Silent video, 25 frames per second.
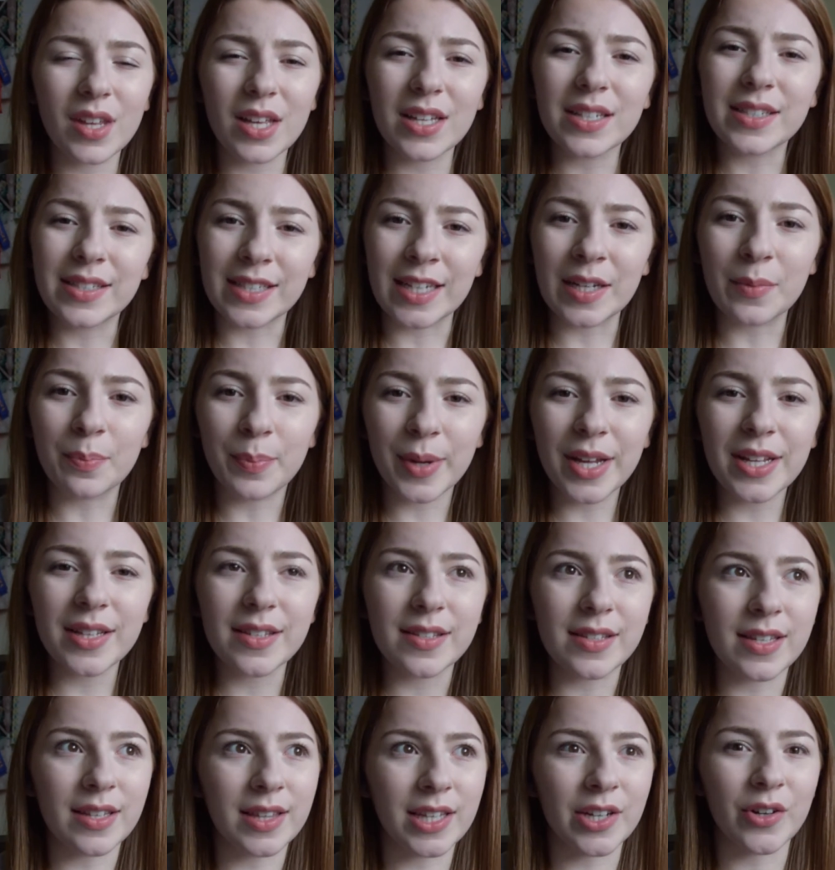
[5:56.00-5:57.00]

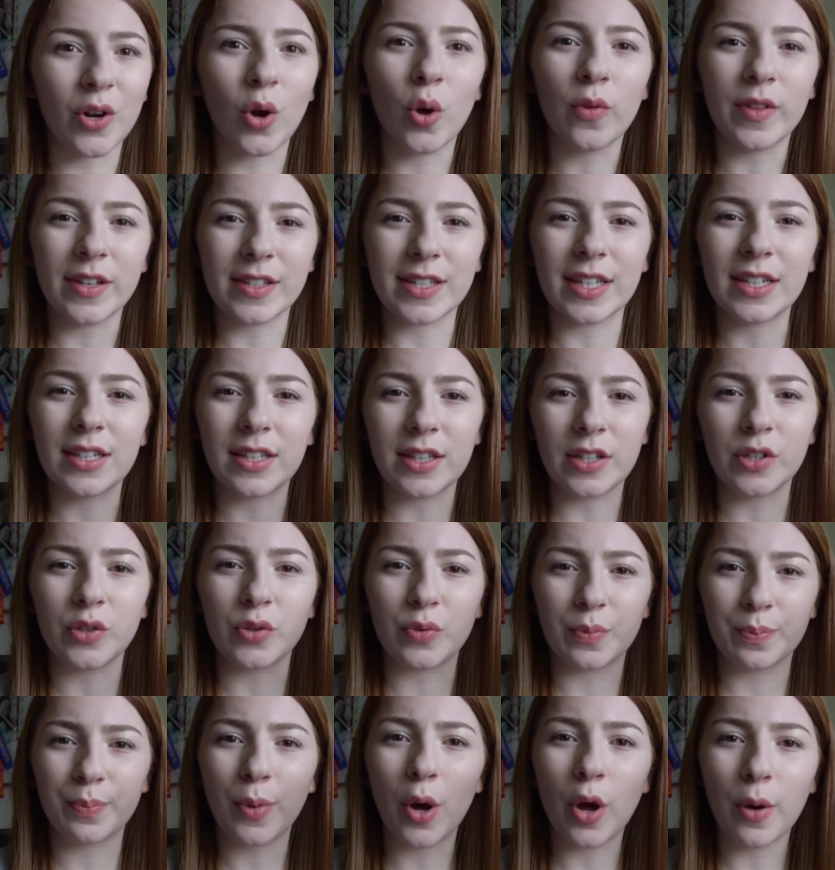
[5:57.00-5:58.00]
tidbits, and there are all these, like,
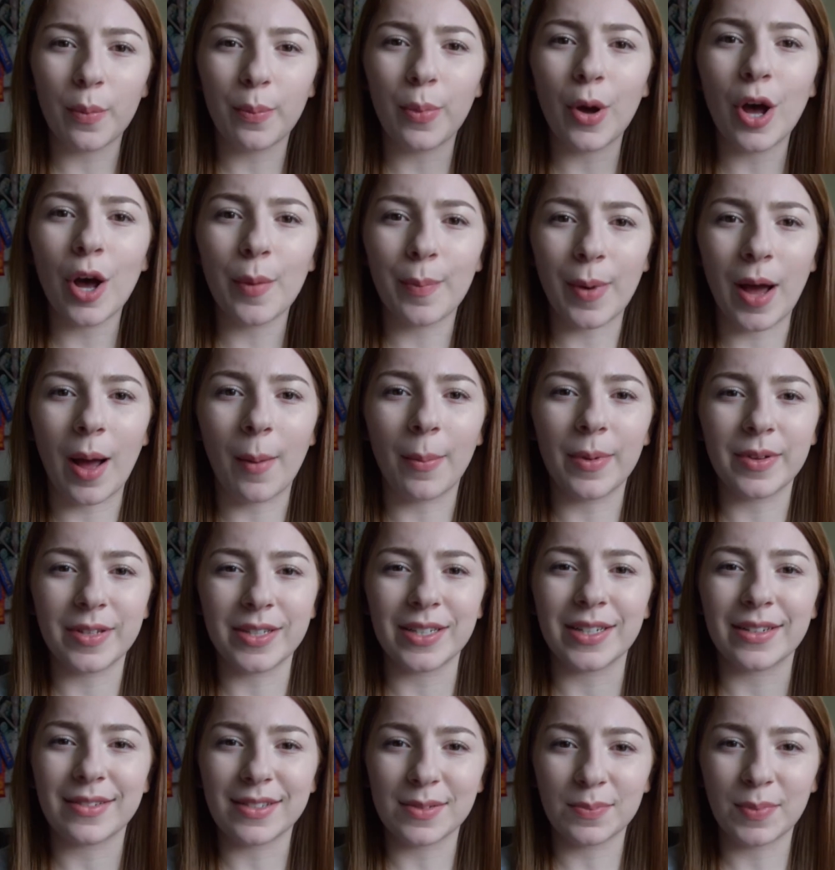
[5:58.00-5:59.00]
little pop-ups
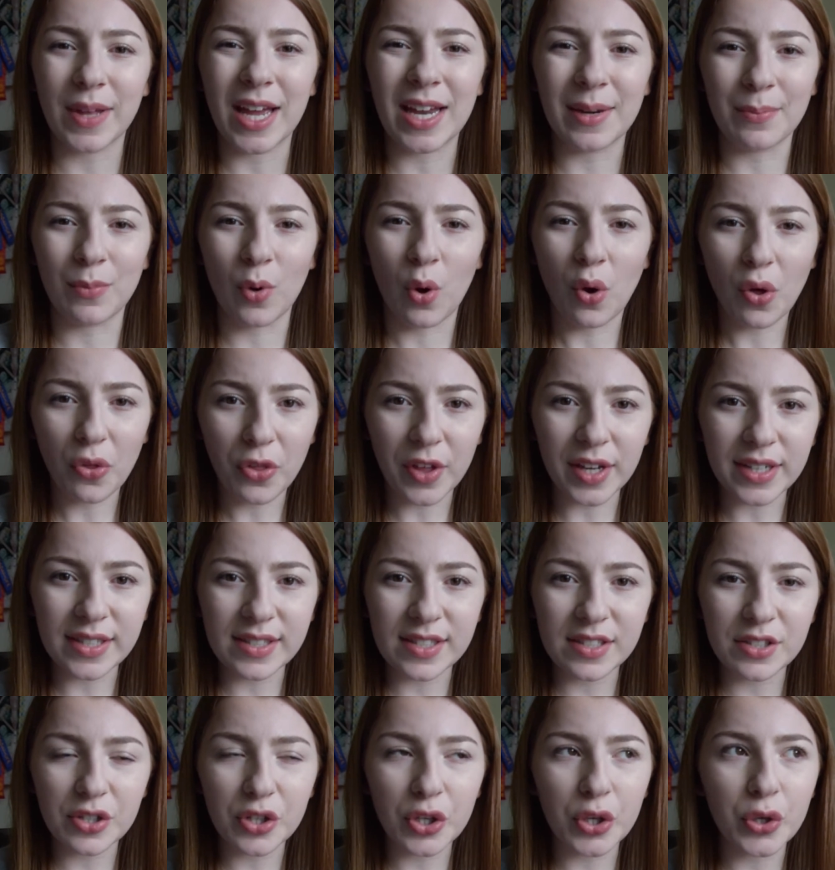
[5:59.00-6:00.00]
that explain more things
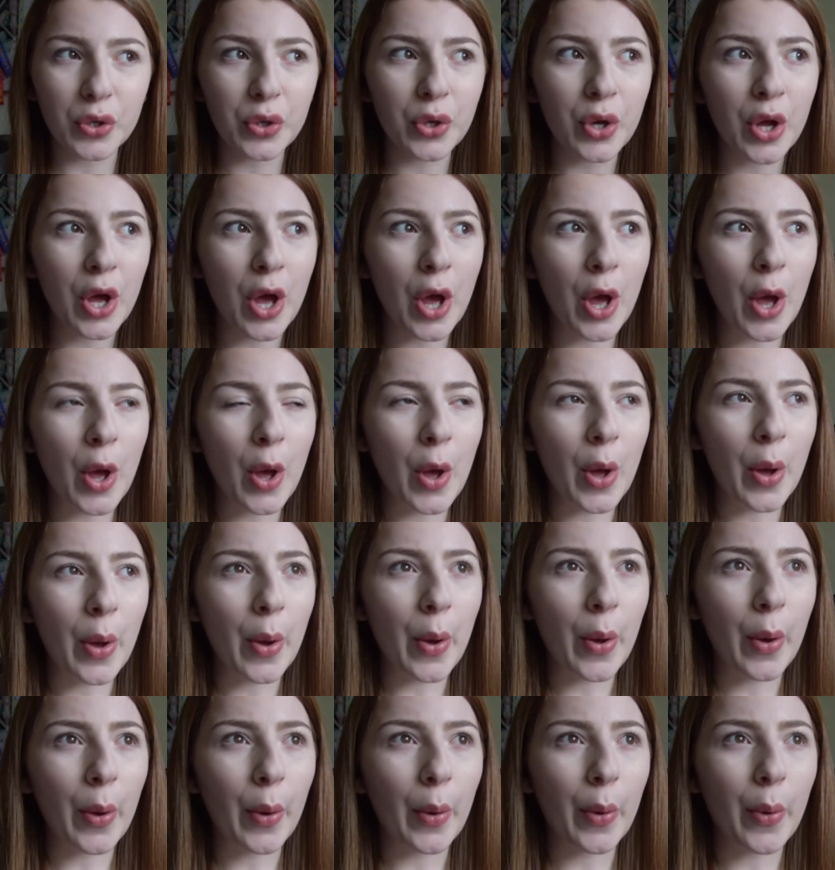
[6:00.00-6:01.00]
to you.
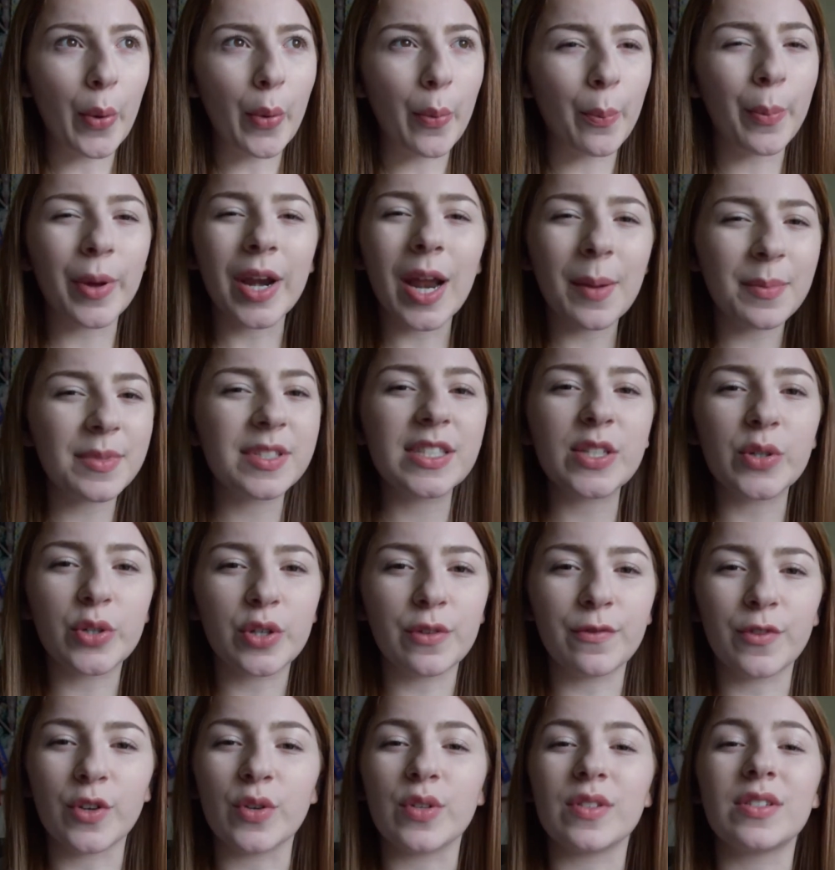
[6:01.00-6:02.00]
But I'm still
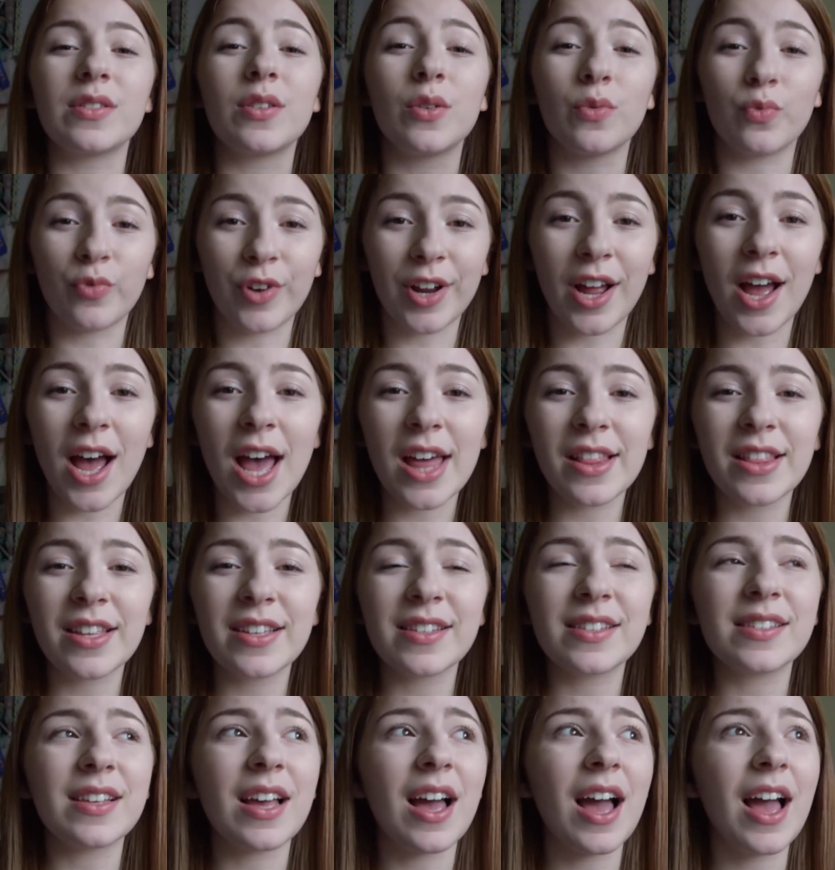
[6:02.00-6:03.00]
confused.
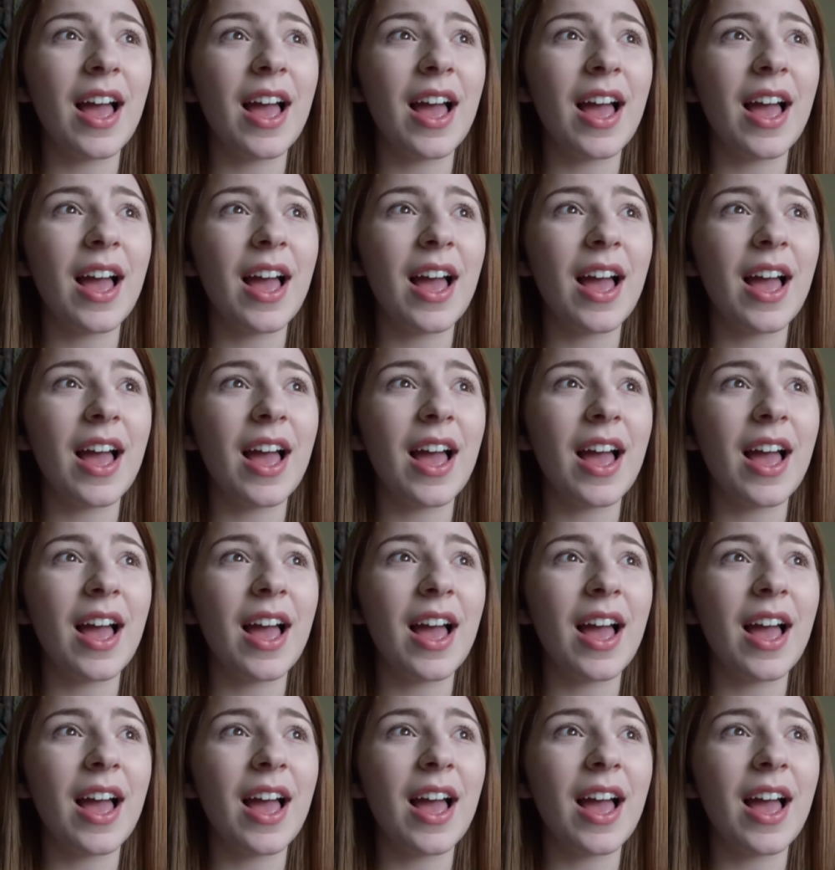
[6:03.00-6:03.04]
Regardless,